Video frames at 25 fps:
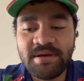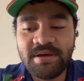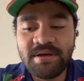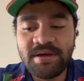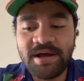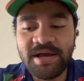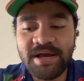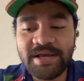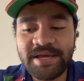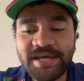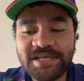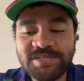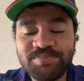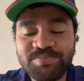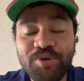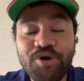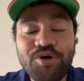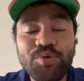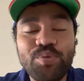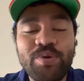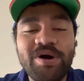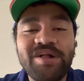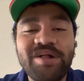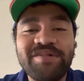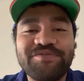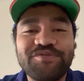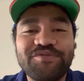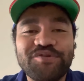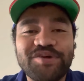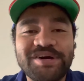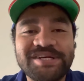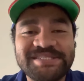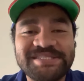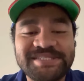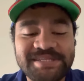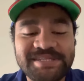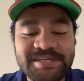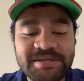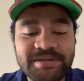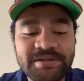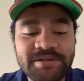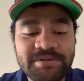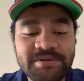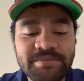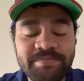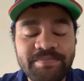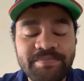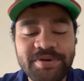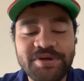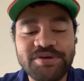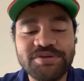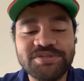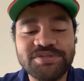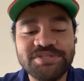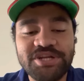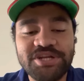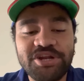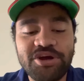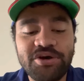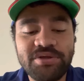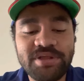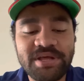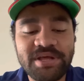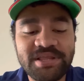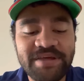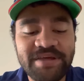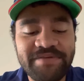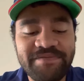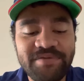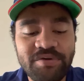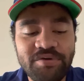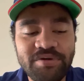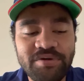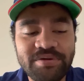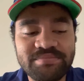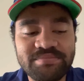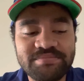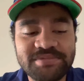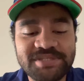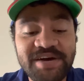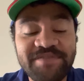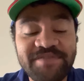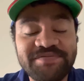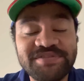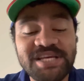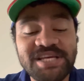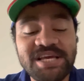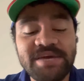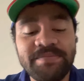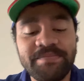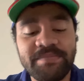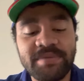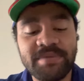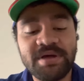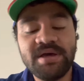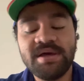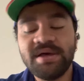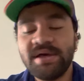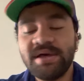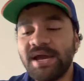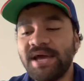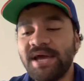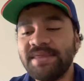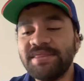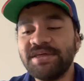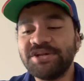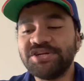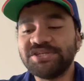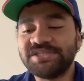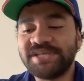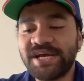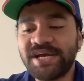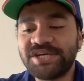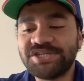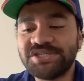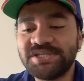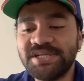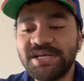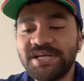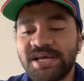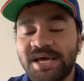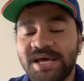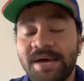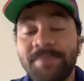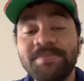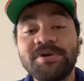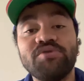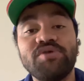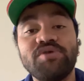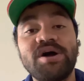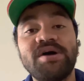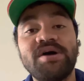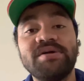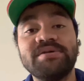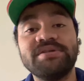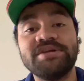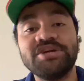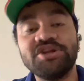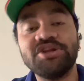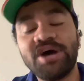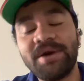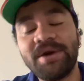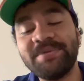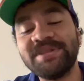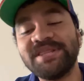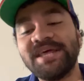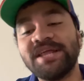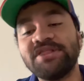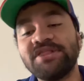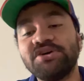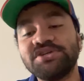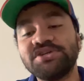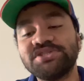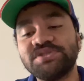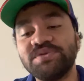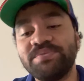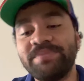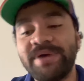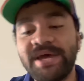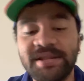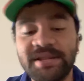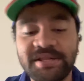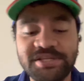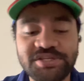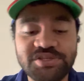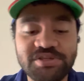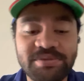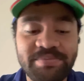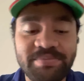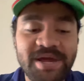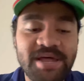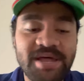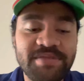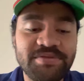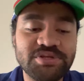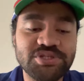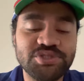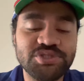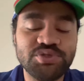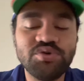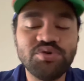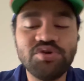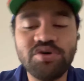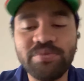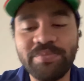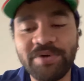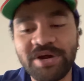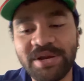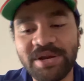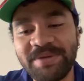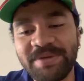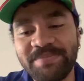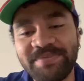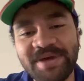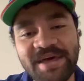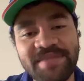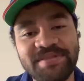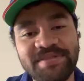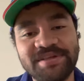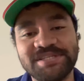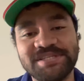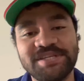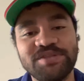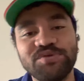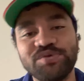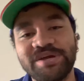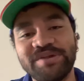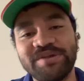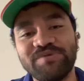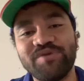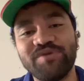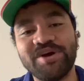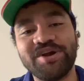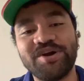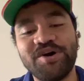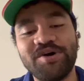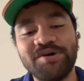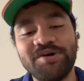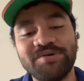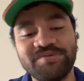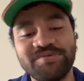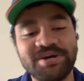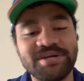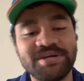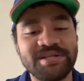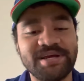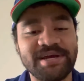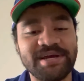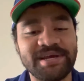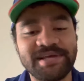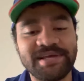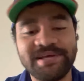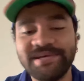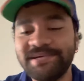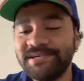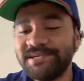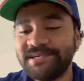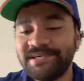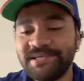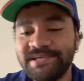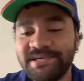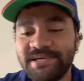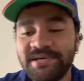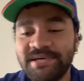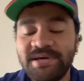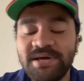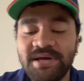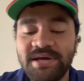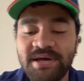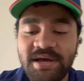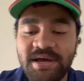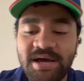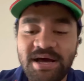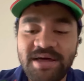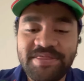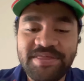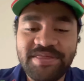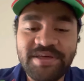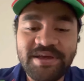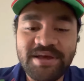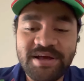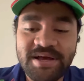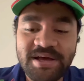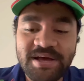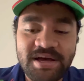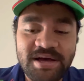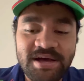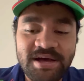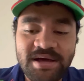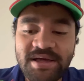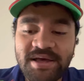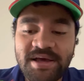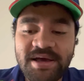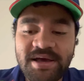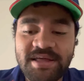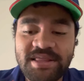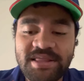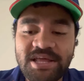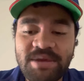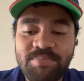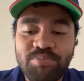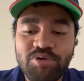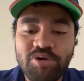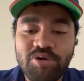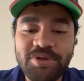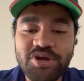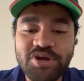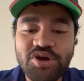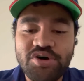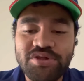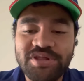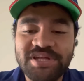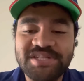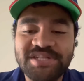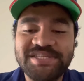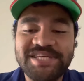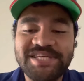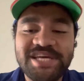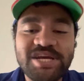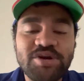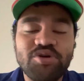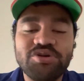I guess, bode well for us, because, you know, they're a very tough team and they're just actually coming around. You know, I mean, they lost to the Panthers, sure, but I mean, Panthers are looking red hot, right? Like, I think they're probably on the tier